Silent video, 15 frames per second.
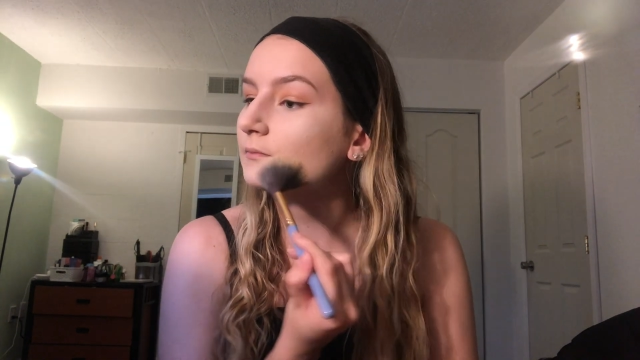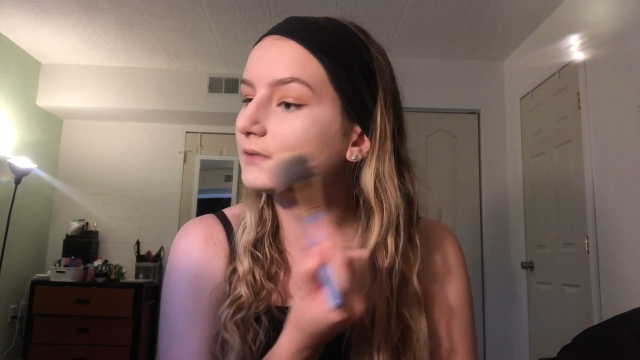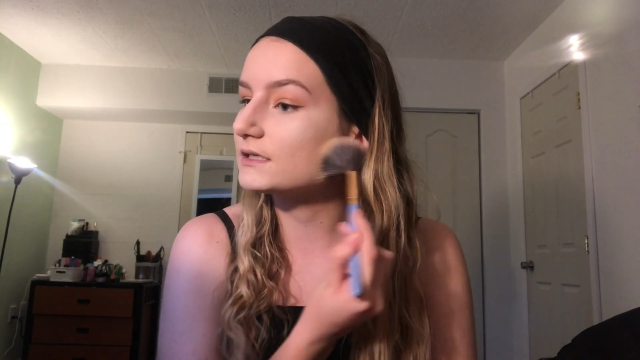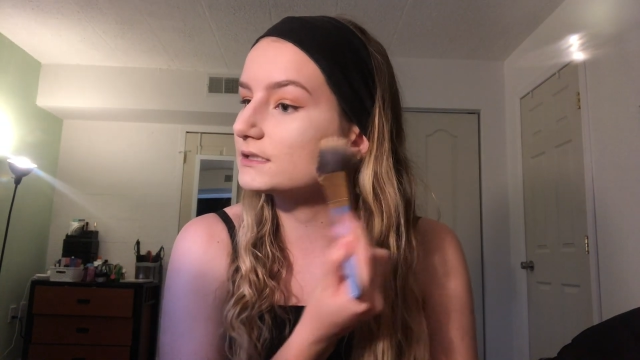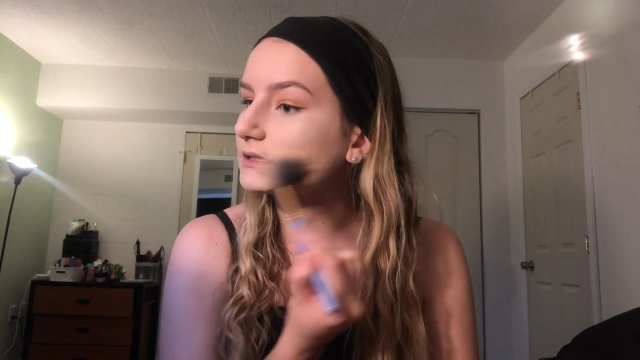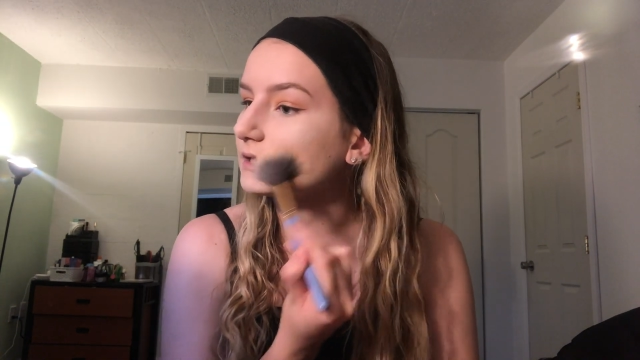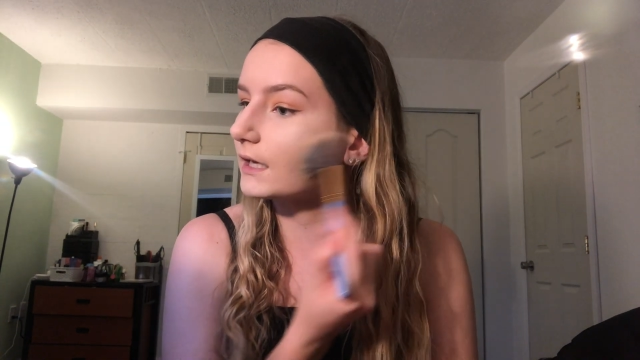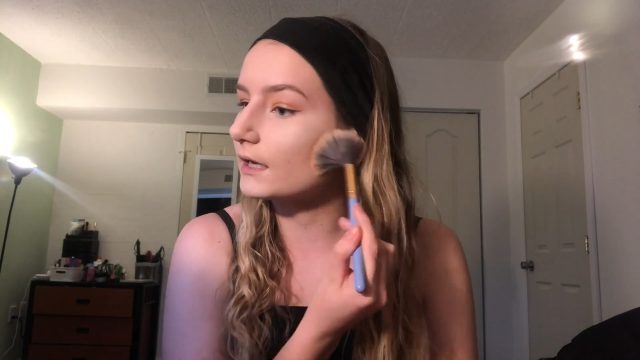My
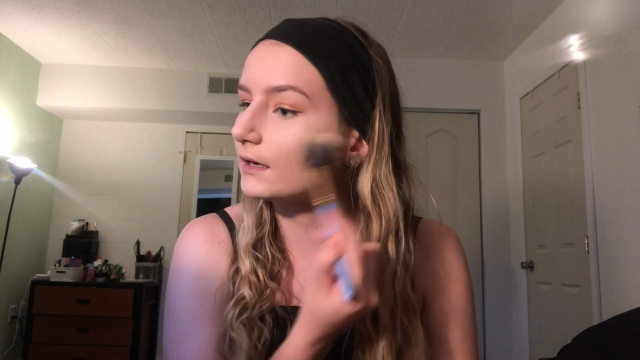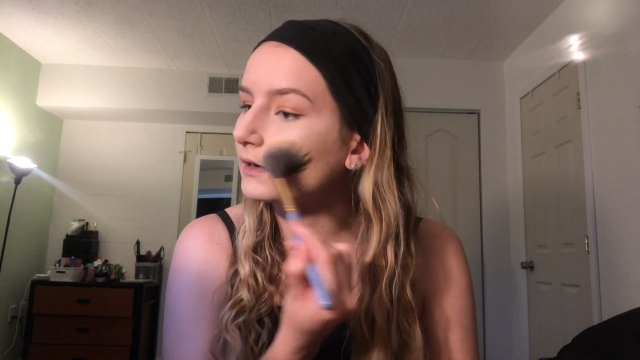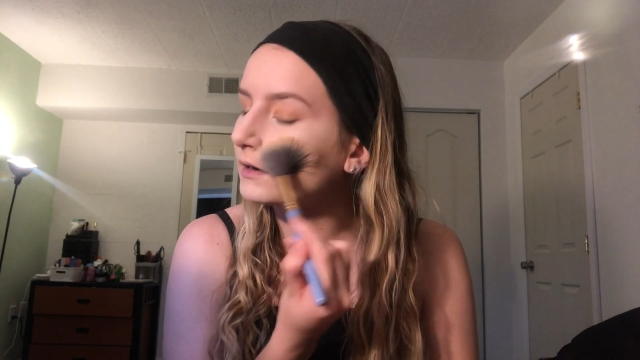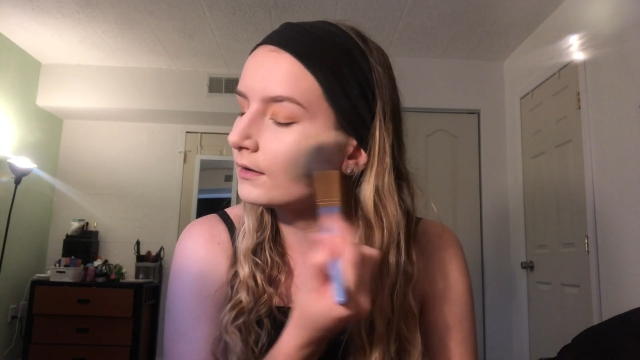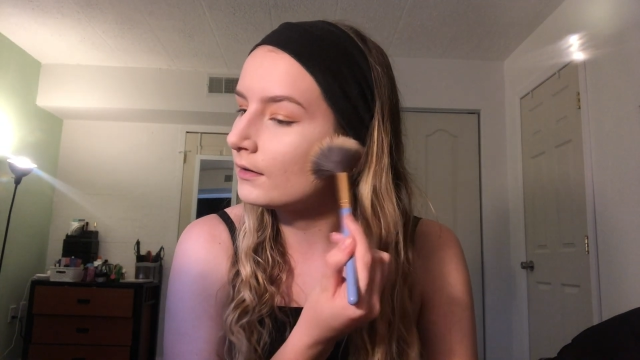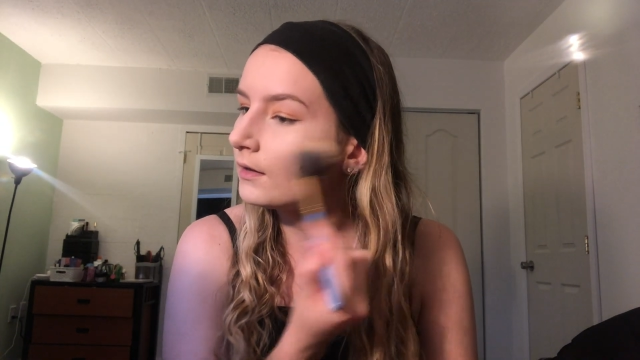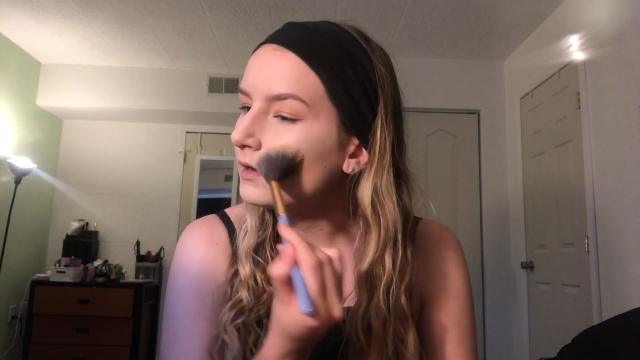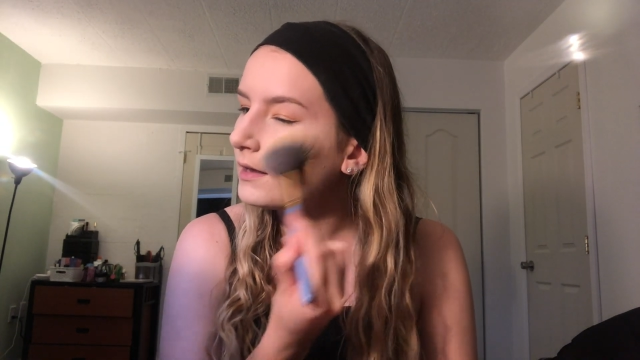
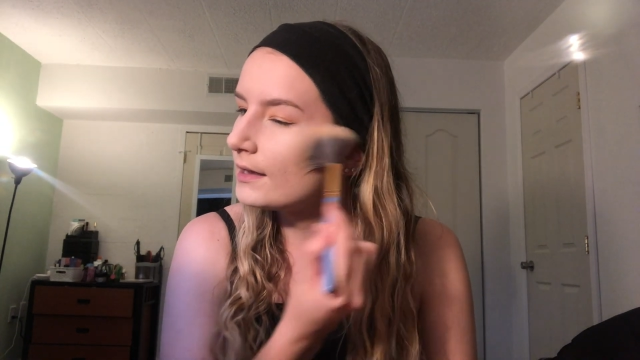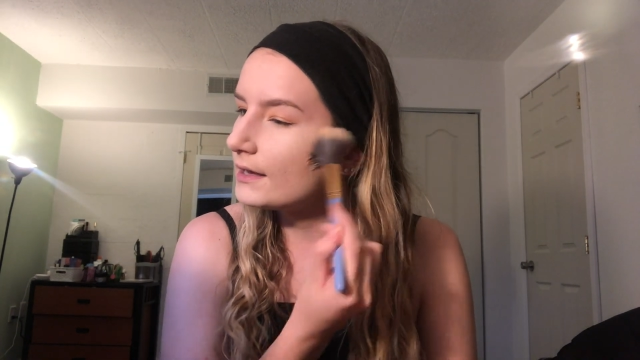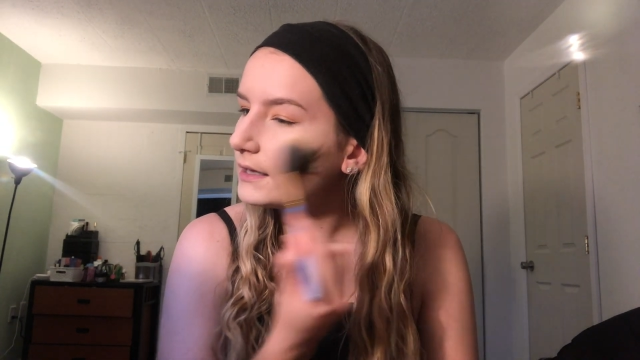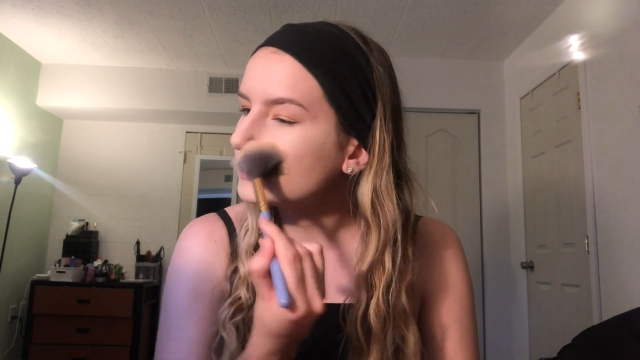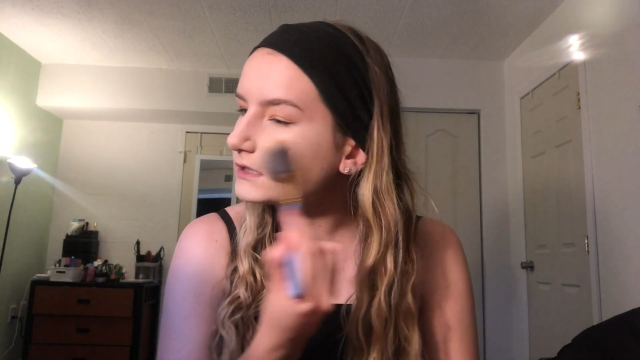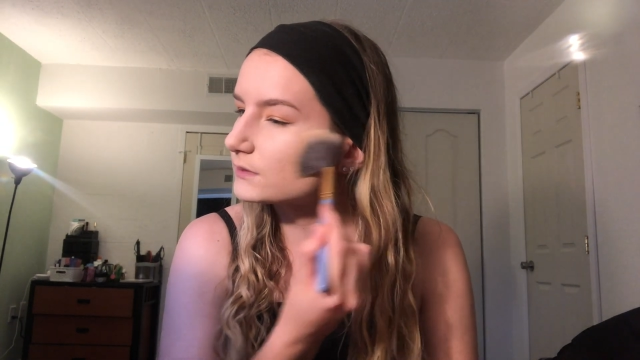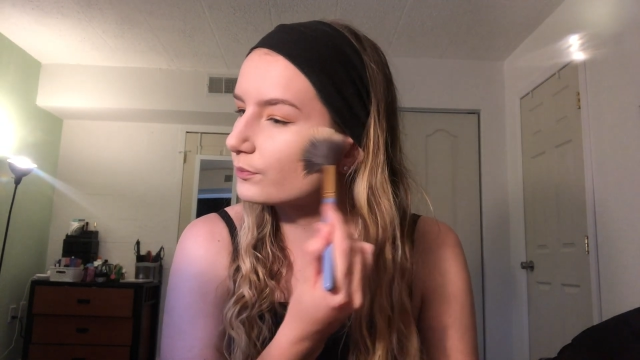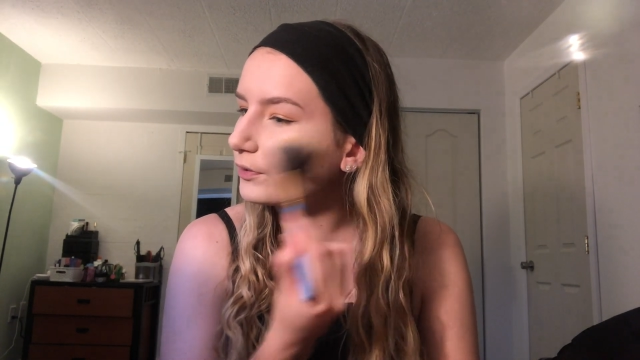skin
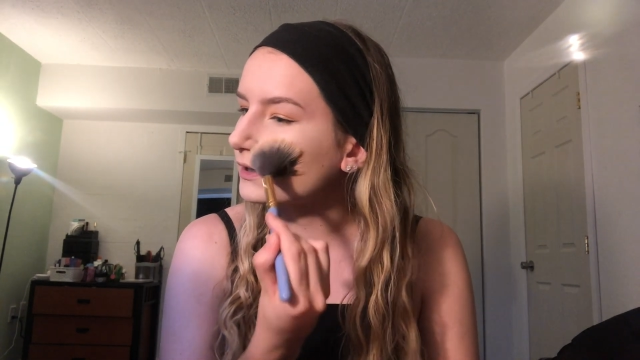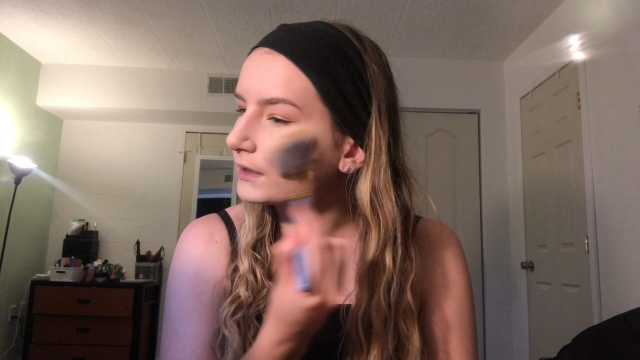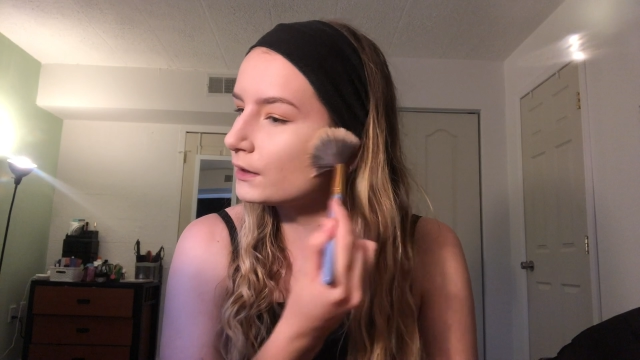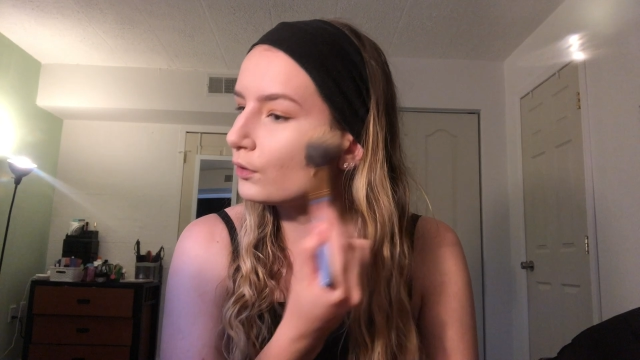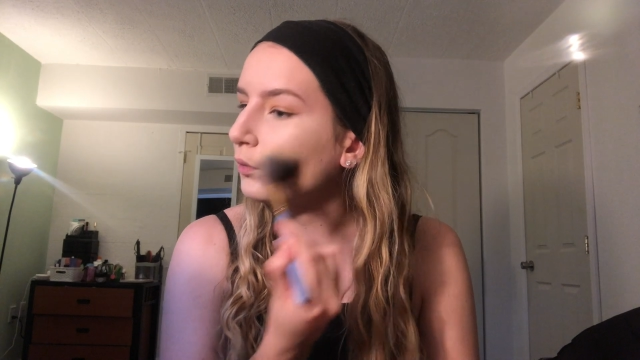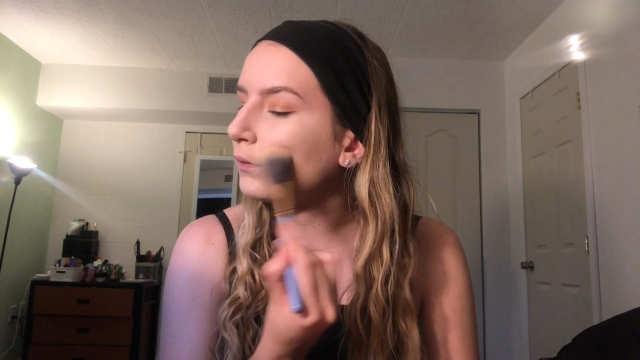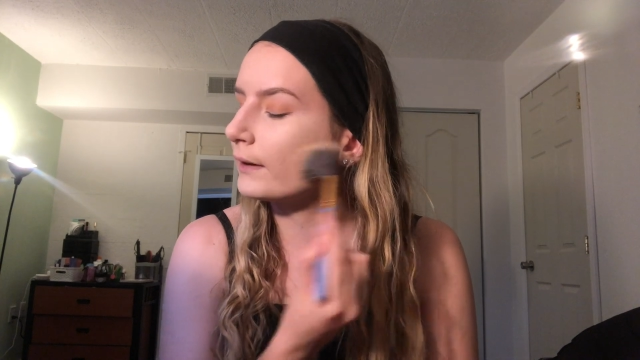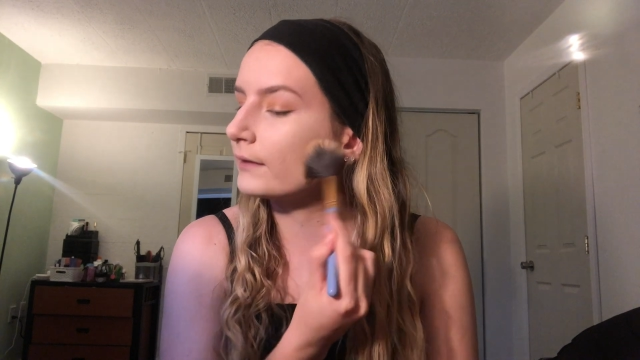is
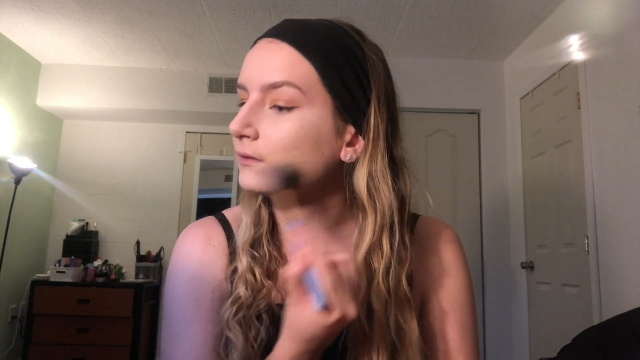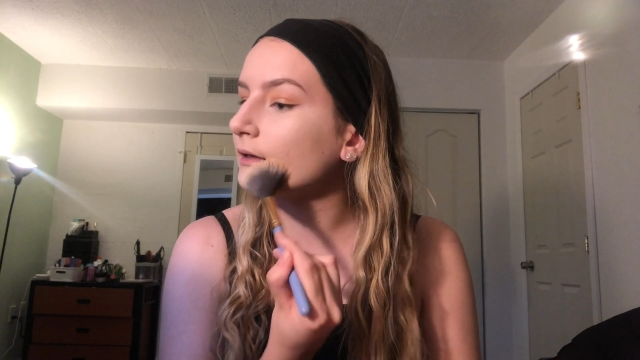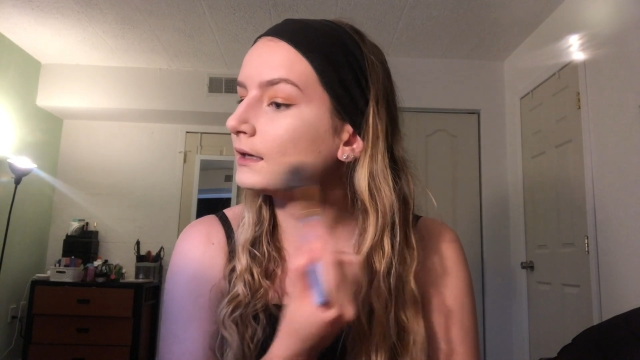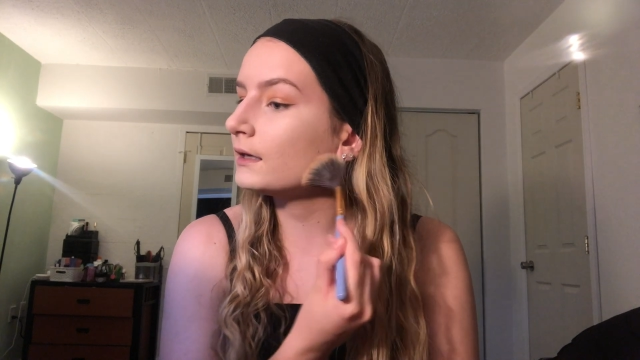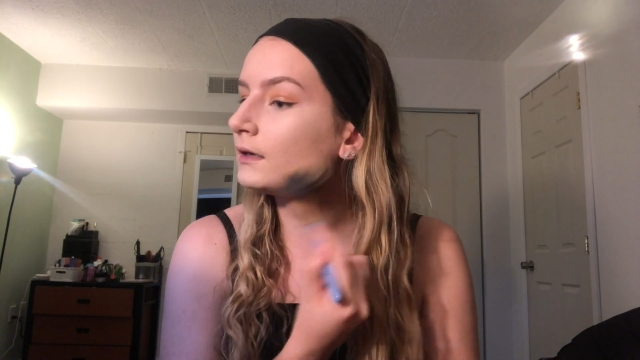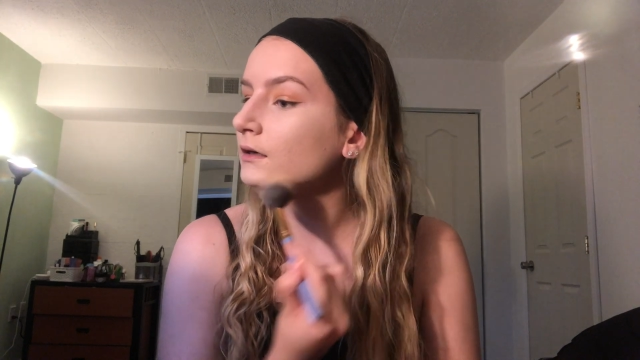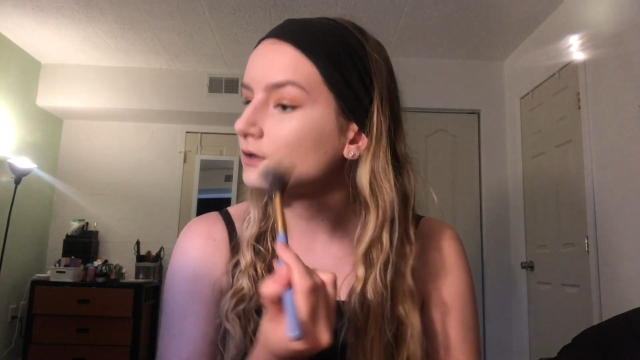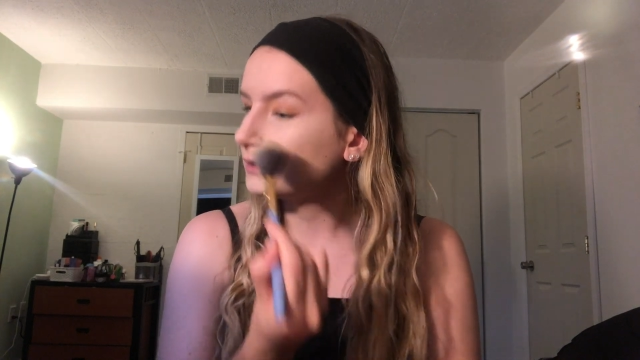pretty
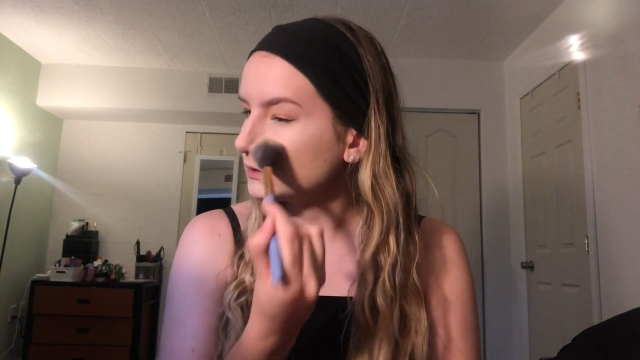oily,